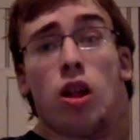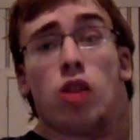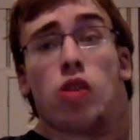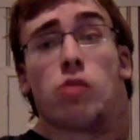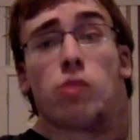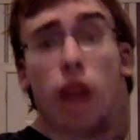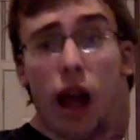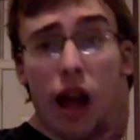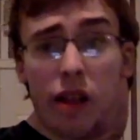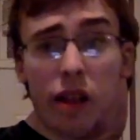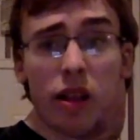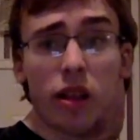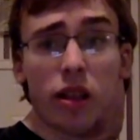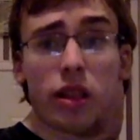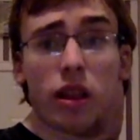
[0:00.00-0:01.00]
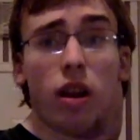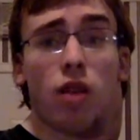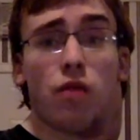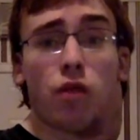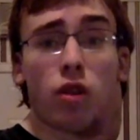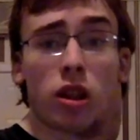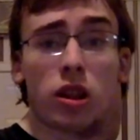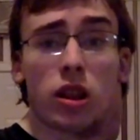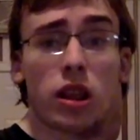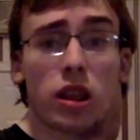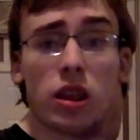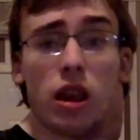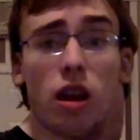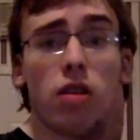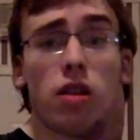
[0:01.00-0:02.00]
You've been ending this series for six
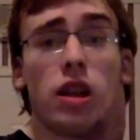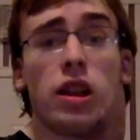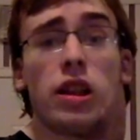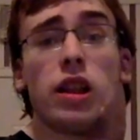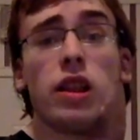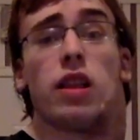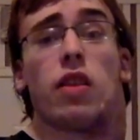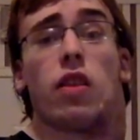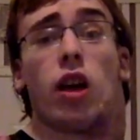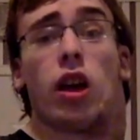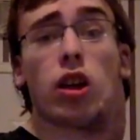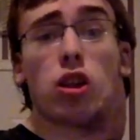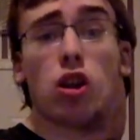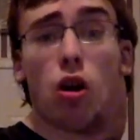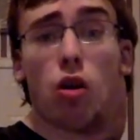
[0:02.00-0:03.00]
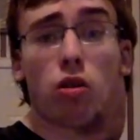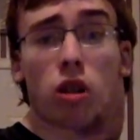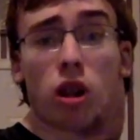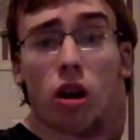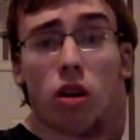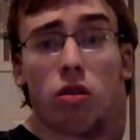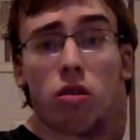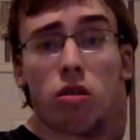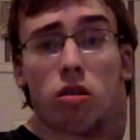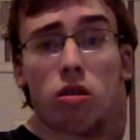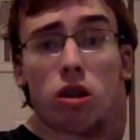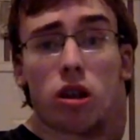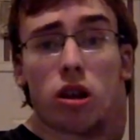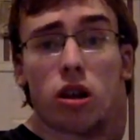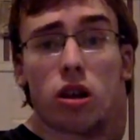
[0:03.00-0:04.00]
years, and it isn't like Naruto.
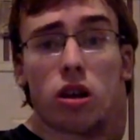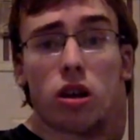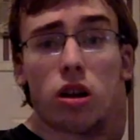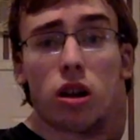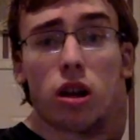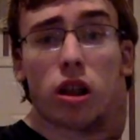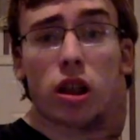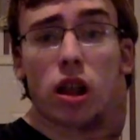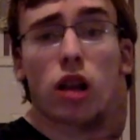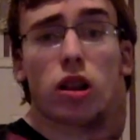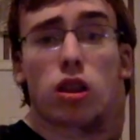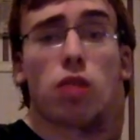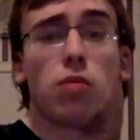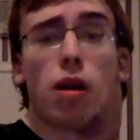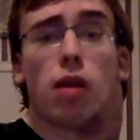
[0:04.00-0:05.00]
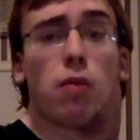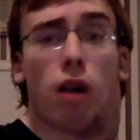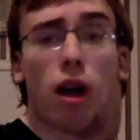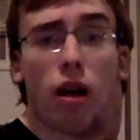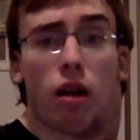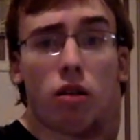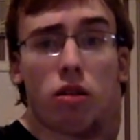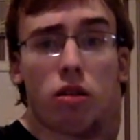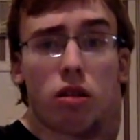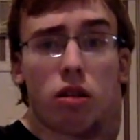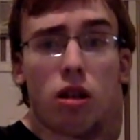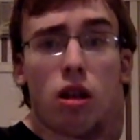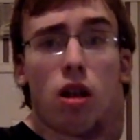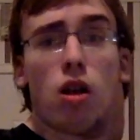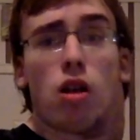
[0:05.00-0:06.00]
It's not doing well.
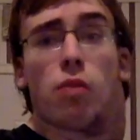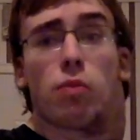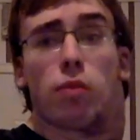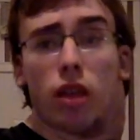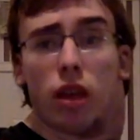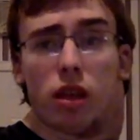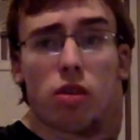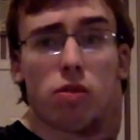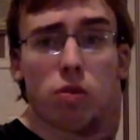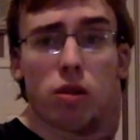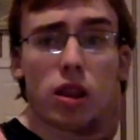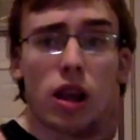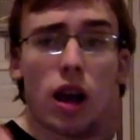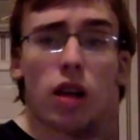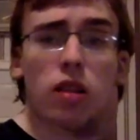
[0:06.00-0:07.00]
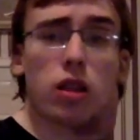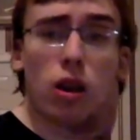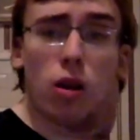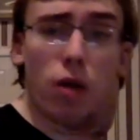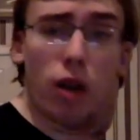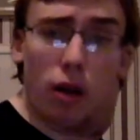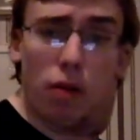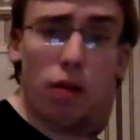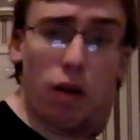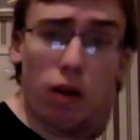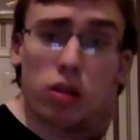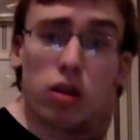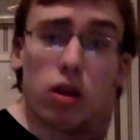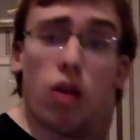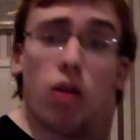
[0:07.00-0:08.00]
Bleach was not doing as well
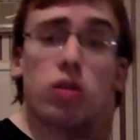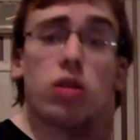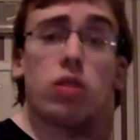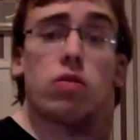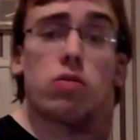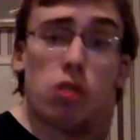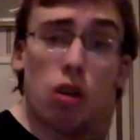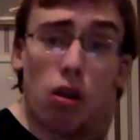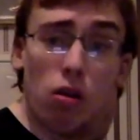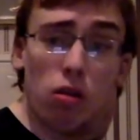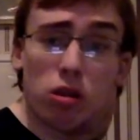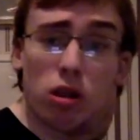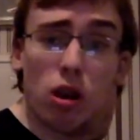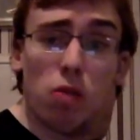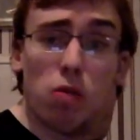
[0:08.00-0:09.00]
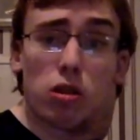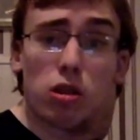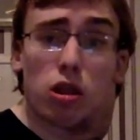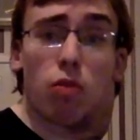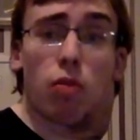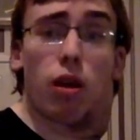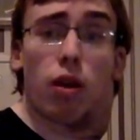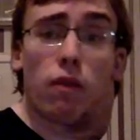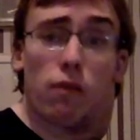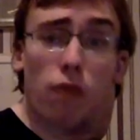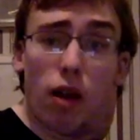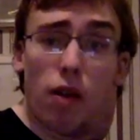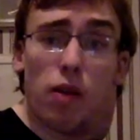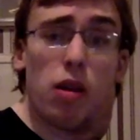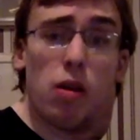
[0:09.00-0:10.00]
as Naruto. Naruto was doing
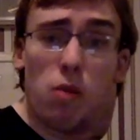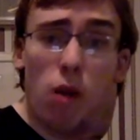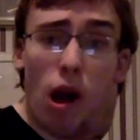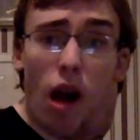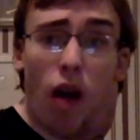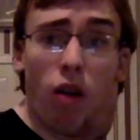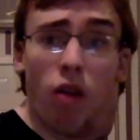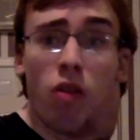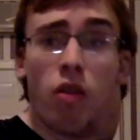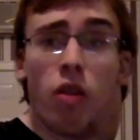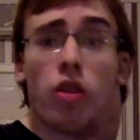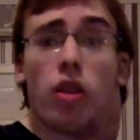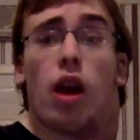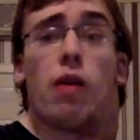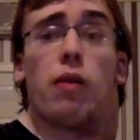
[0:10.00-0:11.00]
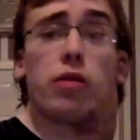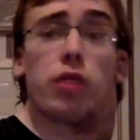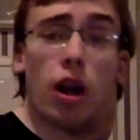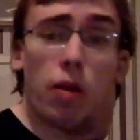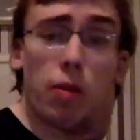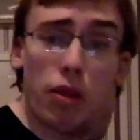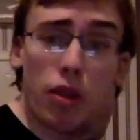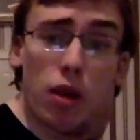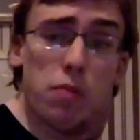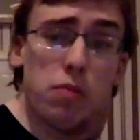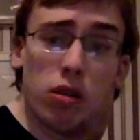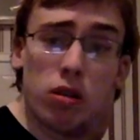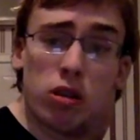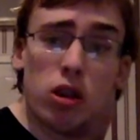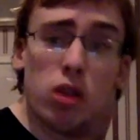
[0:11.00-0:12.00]
very well. It was on the
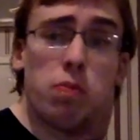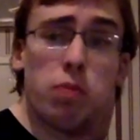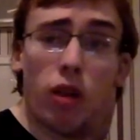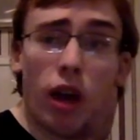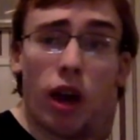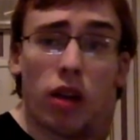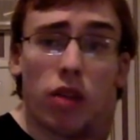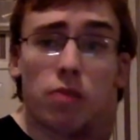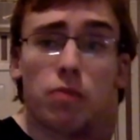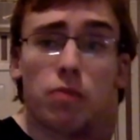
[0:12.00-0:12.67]
number two place